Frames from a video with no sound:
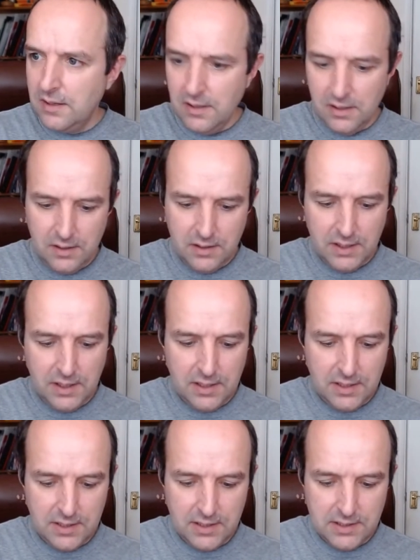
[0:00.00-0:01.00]
Bernie
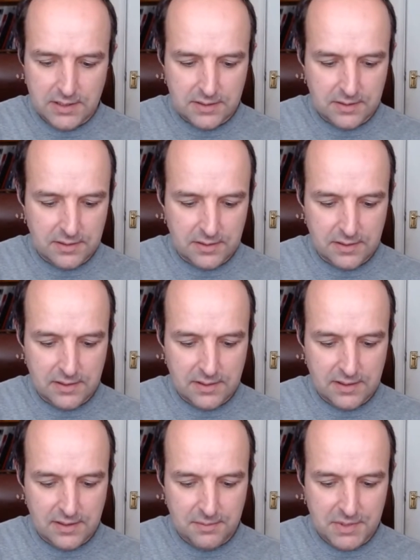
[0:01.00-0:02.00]
is
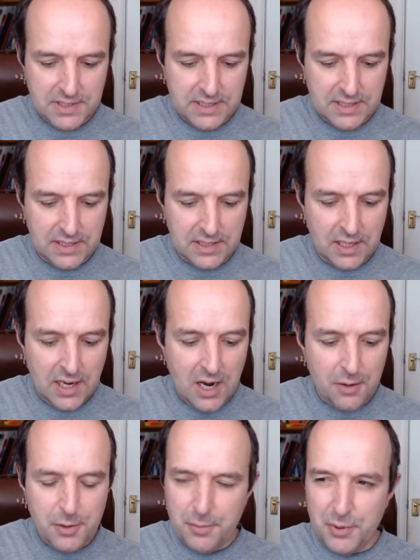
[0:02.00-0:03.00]
missing.
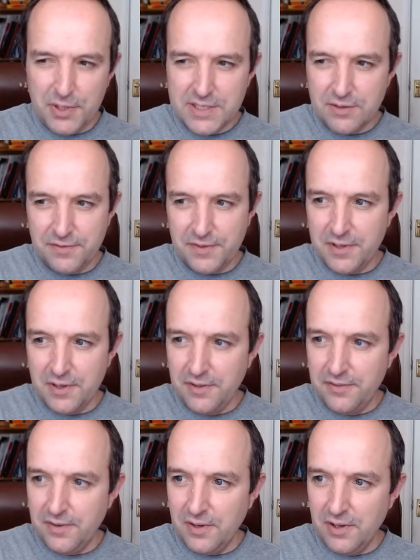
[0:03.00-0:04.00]
I'm going to put this on for
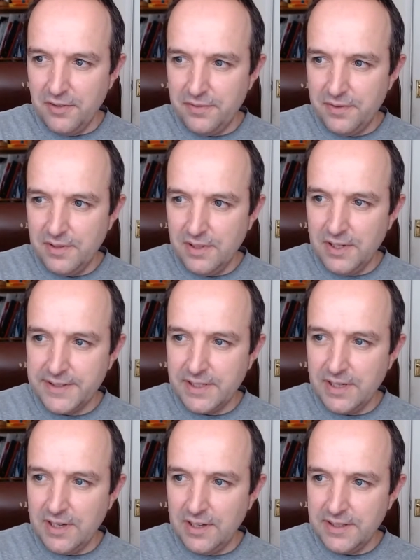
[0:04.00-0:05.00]
35.
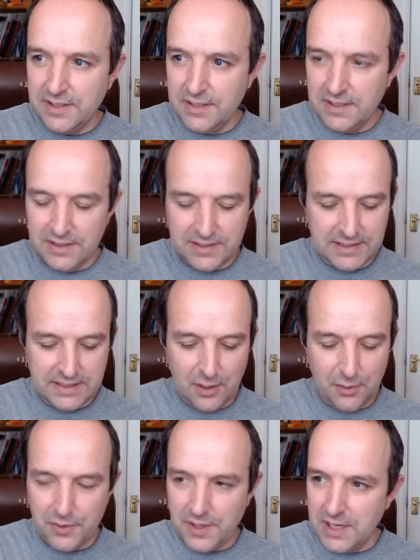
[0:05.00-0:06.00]
I
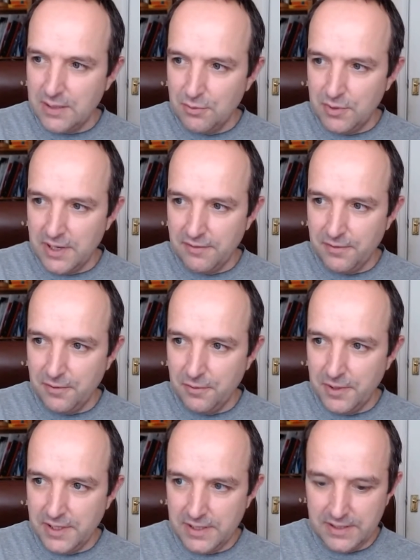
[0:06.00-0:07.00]
don't think it will get
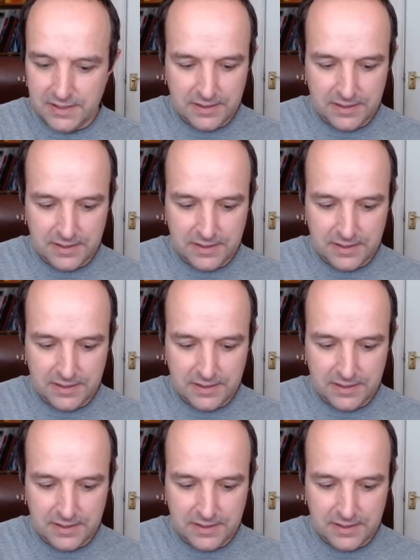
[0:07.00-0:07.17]
40.